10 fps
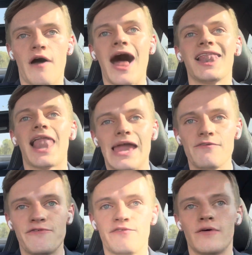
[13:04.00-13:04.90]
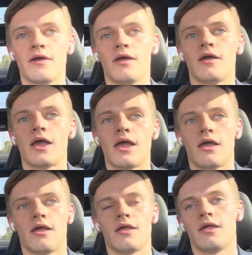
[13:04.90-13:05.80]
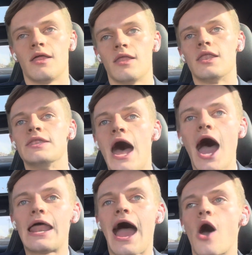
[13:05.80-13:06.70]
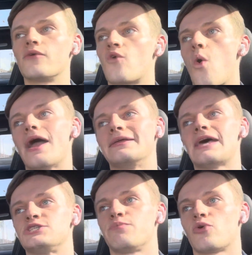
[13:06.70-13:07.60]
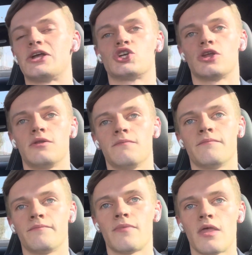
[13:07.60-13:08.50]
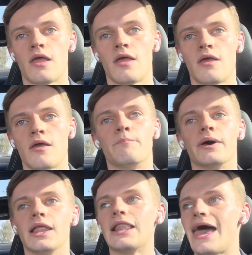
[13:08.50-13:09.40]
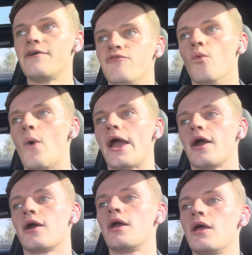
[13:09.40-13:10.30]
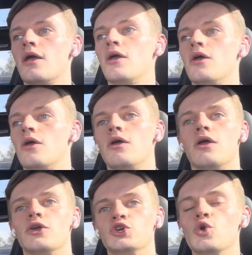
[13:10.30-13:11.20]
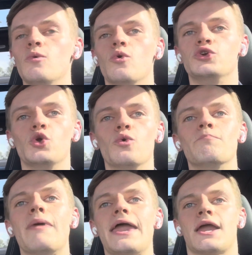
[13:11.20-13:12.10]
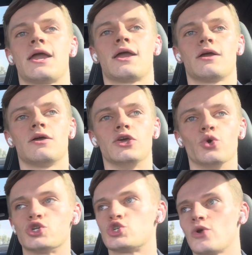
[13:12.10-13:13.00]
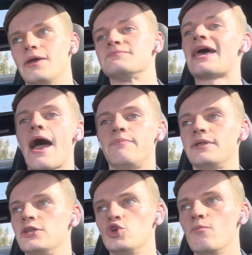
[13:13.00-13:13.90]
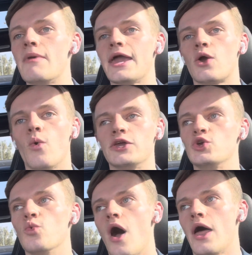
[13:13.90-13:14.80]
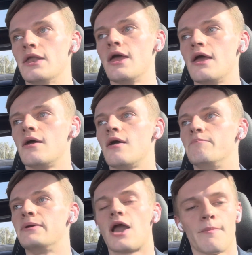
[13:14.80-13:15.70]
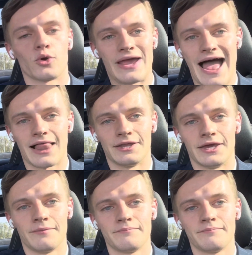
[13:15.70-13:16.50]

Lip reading: a life, not out of quiet desperation, but a life where you make your dreams happen and you make what you want become a reality.